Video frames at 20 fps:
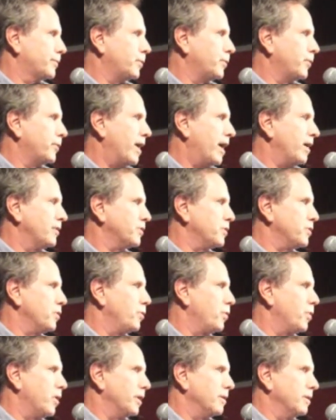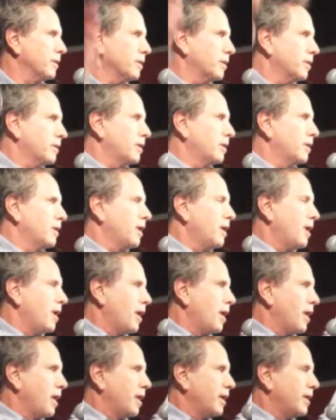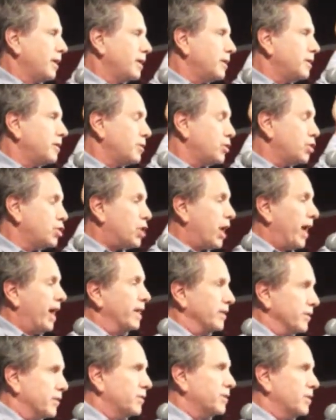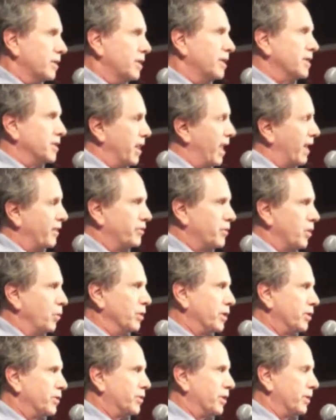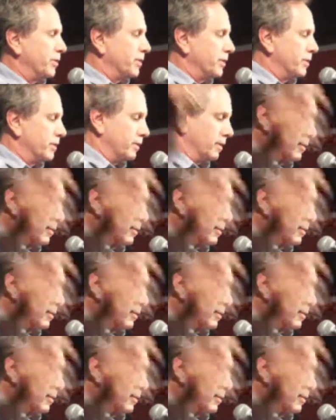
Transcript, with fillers: 2001. Chance is life's only certainty.